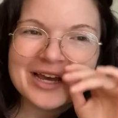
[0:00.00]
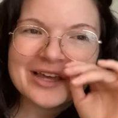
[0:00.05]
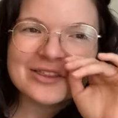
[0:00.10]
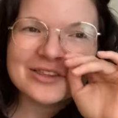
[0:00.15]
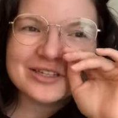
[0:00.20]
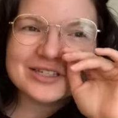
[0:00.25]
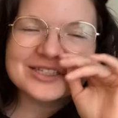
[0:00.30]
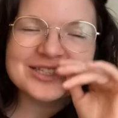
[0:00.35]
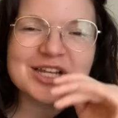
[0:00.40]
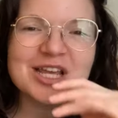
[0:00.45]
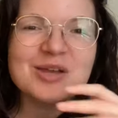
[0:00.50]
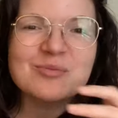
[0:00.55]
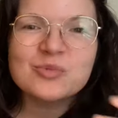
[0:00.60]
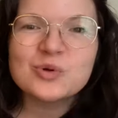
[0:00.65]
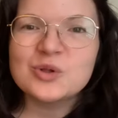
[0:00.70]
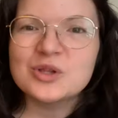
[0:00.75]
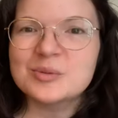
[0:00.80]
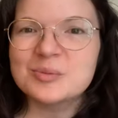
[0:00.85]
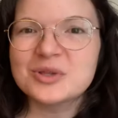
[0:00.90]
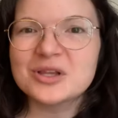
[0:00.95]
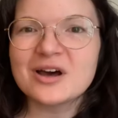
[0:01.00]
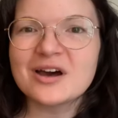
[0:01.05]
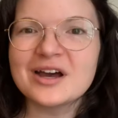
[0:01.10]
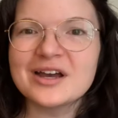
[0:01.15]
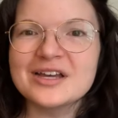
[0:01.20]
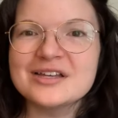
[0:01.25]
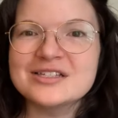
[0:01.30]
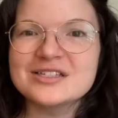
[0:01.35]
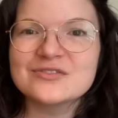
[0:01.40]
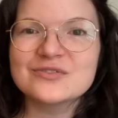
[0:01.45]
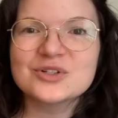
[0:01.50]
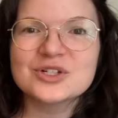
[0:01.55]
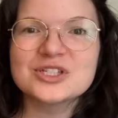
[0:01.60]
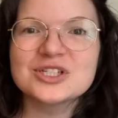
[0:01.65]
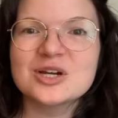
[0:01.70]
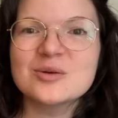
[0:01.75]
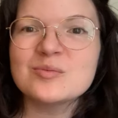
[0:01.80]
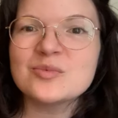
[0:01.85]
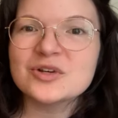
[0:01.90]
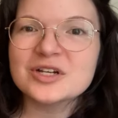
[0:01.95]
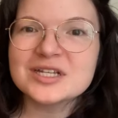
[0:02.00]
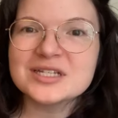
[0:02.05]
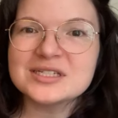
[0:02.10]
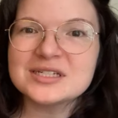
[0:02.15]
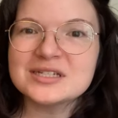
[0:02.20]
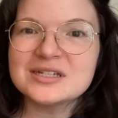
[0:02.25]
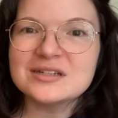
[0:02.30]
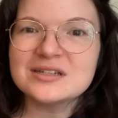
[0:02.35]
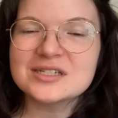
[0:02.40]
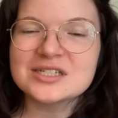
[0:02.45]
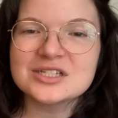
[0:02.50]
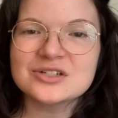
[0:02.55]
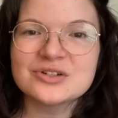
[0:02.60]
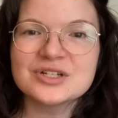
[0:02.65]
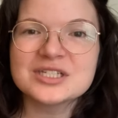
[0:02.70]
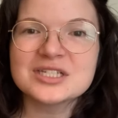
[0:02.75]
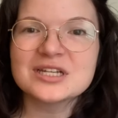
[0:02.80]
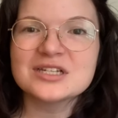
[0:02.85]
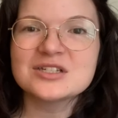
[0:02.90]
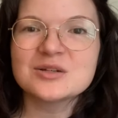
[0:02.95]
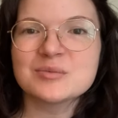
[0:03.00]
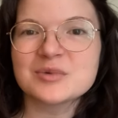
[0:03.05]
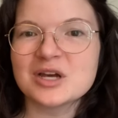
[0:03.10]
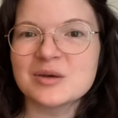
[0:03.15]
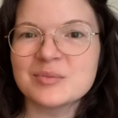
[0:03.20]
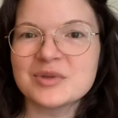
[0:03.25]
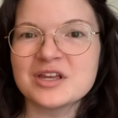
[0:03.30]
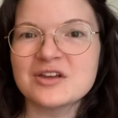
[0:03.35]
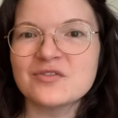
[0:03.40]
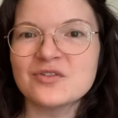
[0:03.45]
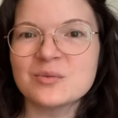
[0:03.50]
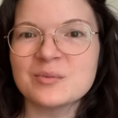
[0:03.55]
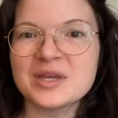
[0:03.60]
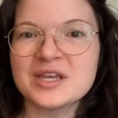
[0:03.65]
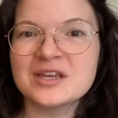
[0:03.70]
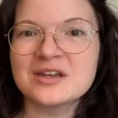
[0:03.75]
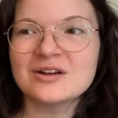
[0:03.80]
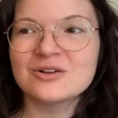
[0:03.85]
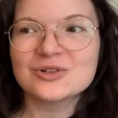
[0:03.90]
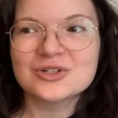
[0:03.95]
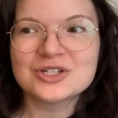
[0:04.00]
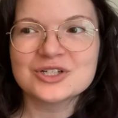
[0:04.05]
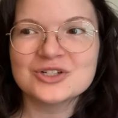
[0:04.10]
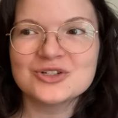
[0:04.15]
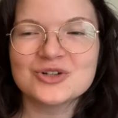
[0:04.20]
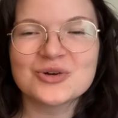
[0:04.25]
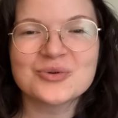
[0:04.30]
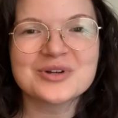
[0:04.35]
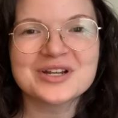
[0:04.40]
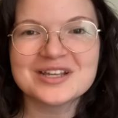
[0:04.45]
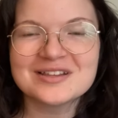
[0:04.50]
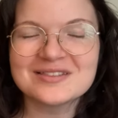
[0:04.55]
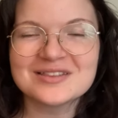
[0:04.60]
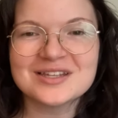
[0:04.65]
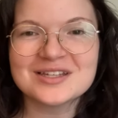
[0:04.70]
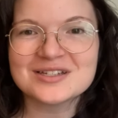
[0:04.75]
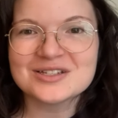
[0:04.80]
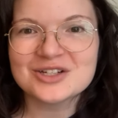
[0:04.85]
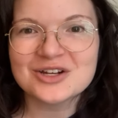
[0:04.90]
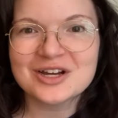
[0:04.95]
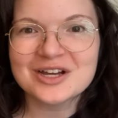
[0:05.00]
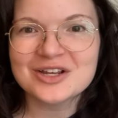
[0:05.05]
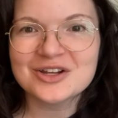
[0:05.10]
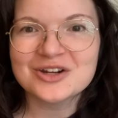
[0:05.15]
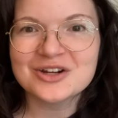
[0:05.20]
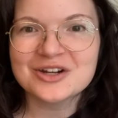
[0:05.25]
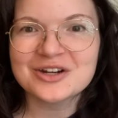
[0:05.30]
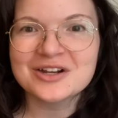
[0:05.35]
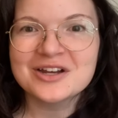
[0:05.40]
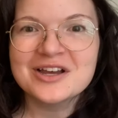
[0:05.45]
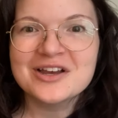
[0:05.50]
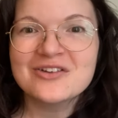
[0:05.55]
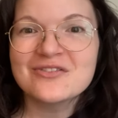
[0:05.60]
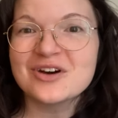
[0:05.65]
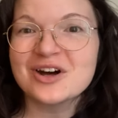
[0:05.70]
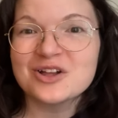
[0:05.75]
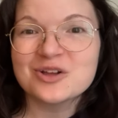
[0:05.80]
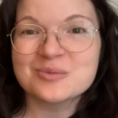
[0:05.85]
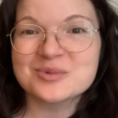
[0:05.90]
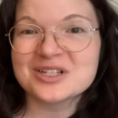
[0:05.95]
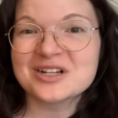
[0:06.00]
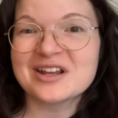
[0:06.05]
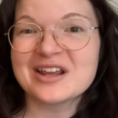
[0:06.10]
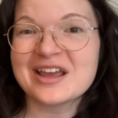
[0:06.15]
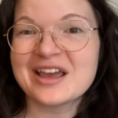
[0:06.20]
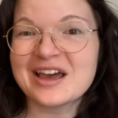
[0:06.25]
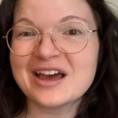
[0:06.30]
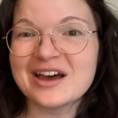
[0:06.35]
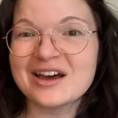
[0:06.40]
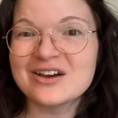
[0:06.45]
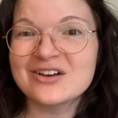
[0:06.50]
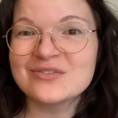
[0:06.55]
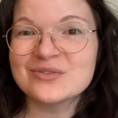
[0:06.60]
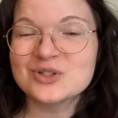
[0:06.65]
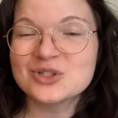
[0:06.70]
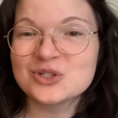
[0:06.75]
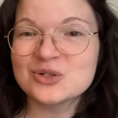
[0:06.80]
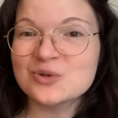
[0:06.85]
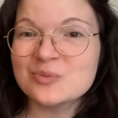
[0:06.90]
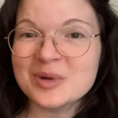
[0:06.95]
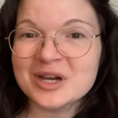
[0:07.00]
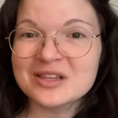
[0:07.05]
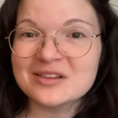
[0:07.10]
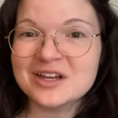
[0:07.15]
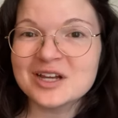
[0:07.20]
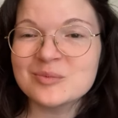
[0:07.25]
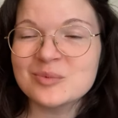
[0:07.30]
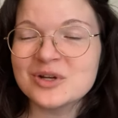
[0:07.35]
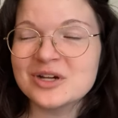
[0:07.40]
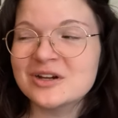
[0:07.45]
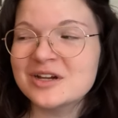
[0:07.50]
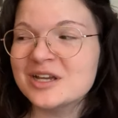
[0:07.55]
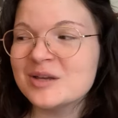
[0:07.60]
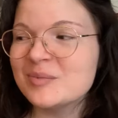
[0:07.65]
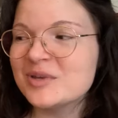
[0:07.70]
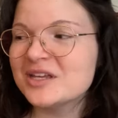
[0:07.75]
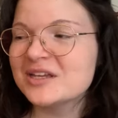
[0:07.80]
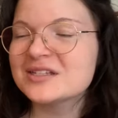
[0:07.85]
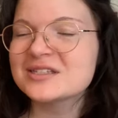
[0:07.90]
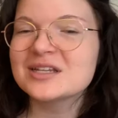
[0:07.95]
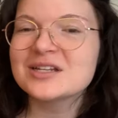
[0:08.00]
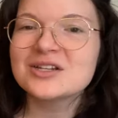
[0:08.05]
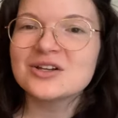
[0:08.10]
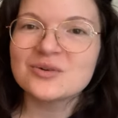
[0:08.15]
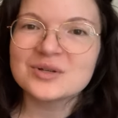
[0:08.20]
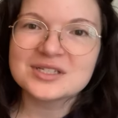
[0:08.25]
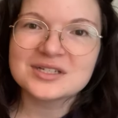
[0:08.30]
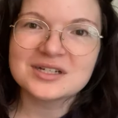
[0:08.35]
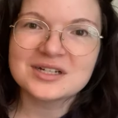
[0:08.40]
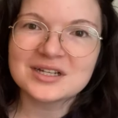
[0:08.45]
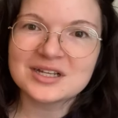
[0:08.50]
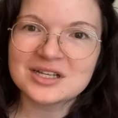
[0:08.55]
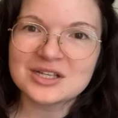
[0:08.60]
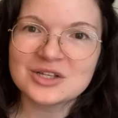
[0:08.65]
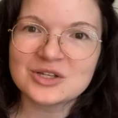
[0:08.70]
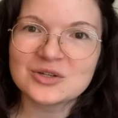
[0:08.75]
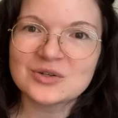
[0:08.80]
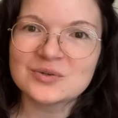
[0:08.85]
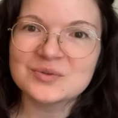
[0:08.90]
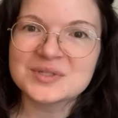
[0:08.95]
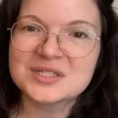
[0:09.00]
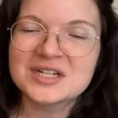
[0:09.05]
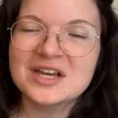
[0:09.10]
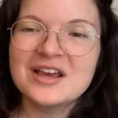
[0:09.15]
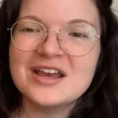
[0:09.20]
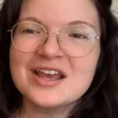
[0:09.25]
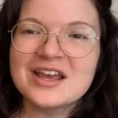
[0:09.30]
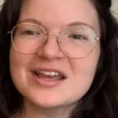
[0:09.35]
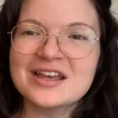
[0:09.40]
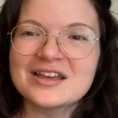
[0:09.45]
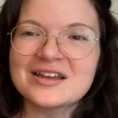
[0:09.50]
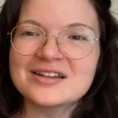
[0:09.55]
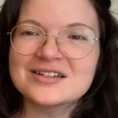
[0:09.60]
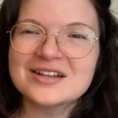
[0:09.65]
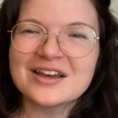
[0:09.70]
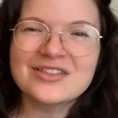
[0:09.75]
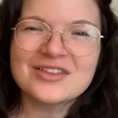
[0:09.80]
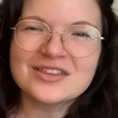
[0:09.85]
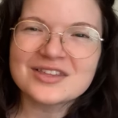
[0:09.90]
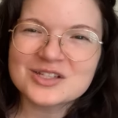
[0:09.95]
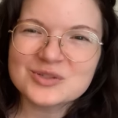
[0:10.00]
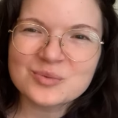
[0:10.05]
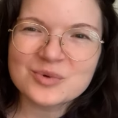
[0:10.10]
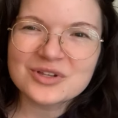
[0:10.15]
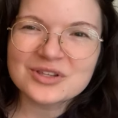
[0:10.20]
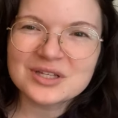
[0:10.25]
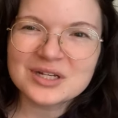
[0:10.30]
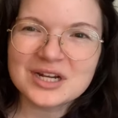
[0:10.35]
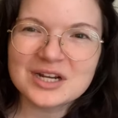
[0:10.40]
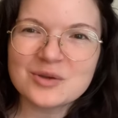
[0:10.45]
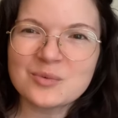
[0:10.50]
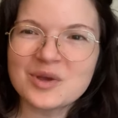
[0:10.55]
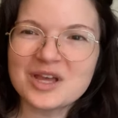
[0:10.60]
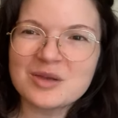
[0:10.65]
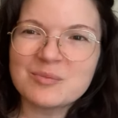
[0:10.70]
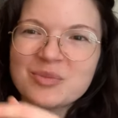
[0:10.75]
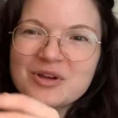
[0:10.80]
The same rule applies. If for some reason the series ends up not being for me, I'll just donate the entire volumes that I have to my library because I know it's going to get used, and I think that's worth it anyway.